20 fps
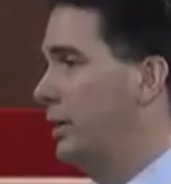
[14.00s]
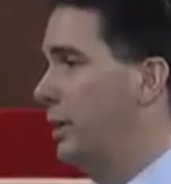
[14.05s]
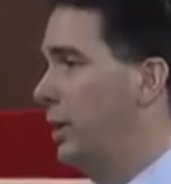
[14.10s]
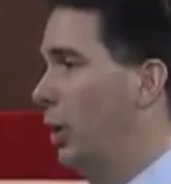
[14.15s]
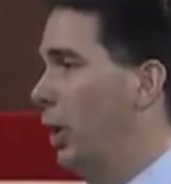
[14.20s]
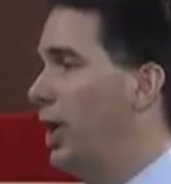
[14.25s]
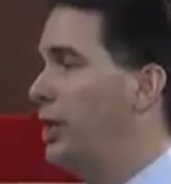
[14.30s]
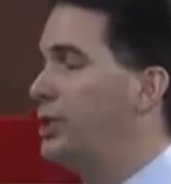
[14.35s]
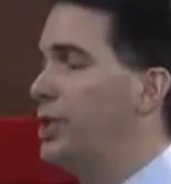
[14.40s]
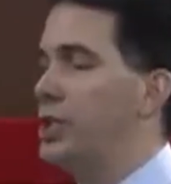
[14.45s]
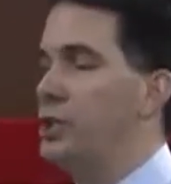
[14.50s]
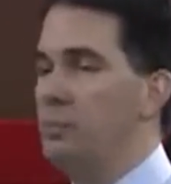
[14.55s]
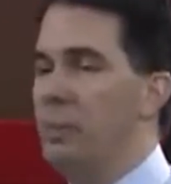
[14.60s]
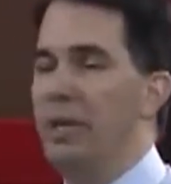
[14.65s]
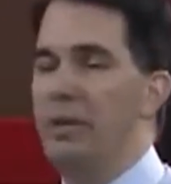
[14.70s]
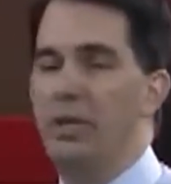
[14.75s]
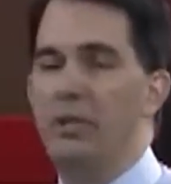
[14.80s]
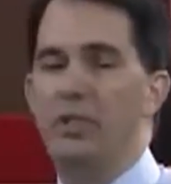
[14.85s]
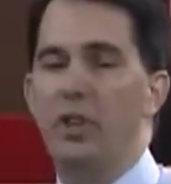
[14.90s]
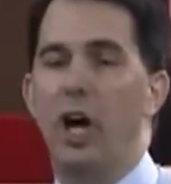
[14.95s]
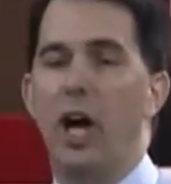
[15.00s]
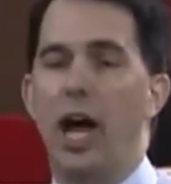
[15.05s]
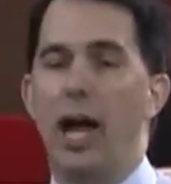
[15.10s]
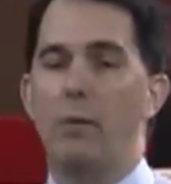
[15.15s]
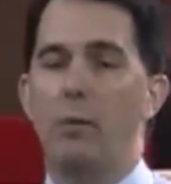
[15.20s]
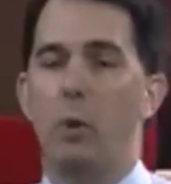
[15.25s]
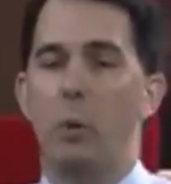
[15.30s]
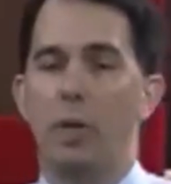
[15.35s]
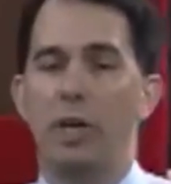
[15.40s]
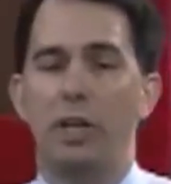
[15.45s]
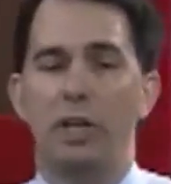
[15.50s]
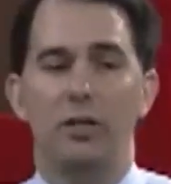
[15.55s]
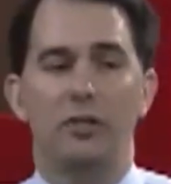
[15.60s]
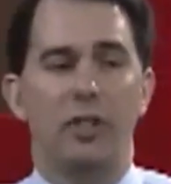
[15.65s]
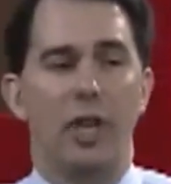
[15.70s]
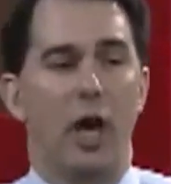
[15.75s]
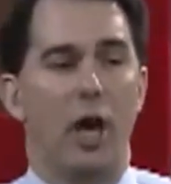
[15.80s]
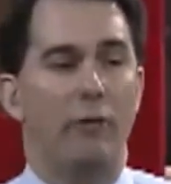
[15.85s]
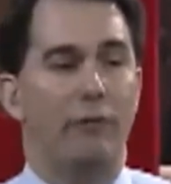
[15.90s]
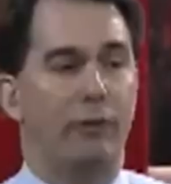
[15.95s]
Let this be the time when we can
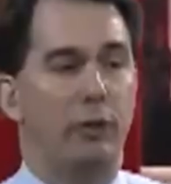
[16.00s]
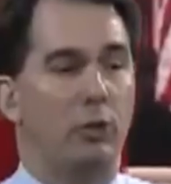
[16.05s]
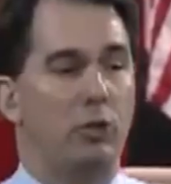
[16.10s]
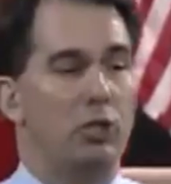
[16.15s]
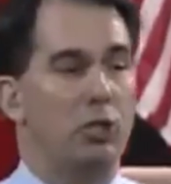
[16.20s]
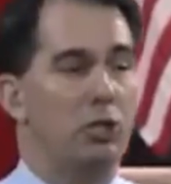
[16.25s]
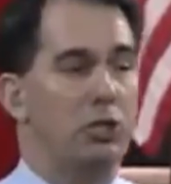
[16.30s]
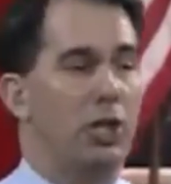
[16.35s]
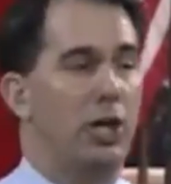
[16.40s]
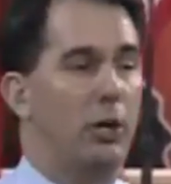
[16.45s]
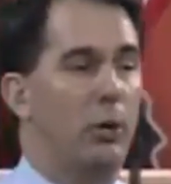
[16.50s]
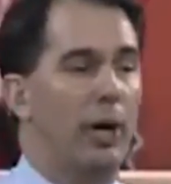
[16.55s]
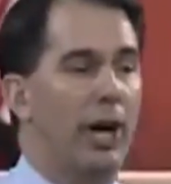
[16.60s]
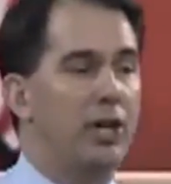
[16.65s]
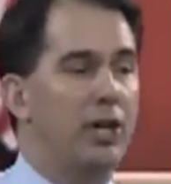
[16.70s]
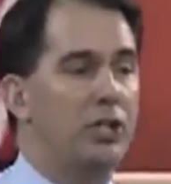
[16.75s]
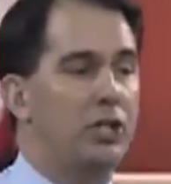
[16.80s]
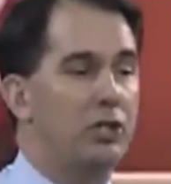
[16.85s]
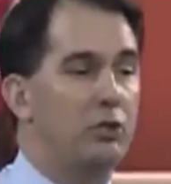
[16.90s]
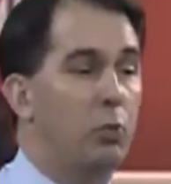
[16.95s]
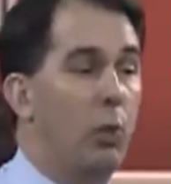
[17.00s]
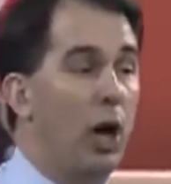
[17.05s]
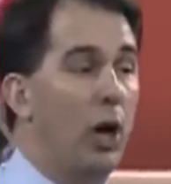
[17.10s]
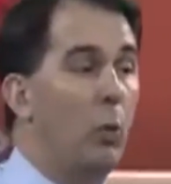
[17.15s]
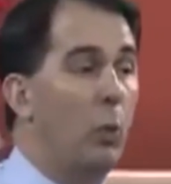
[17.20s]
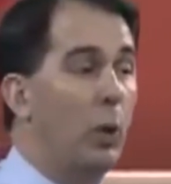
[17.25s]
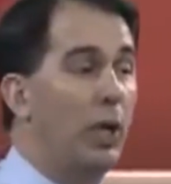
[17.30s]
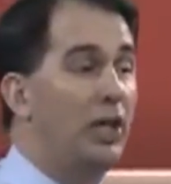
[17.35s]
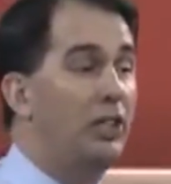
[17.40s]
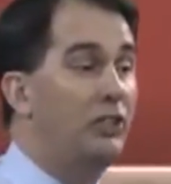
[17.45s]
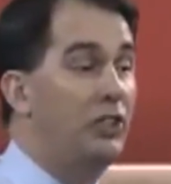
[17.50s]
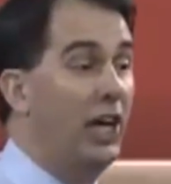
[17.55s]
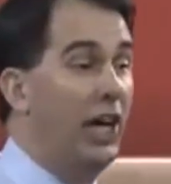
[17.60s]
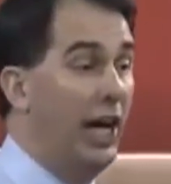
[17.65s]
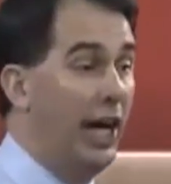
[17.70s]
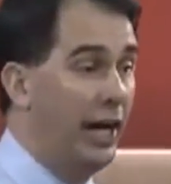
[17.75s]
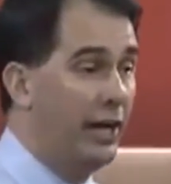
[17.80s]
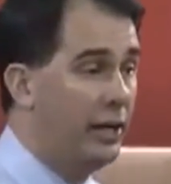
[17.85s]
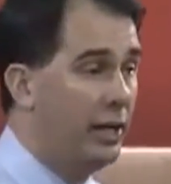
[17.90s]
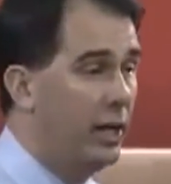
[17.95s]
tell future generations what we
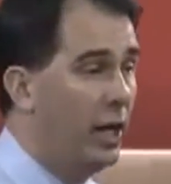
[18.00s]
did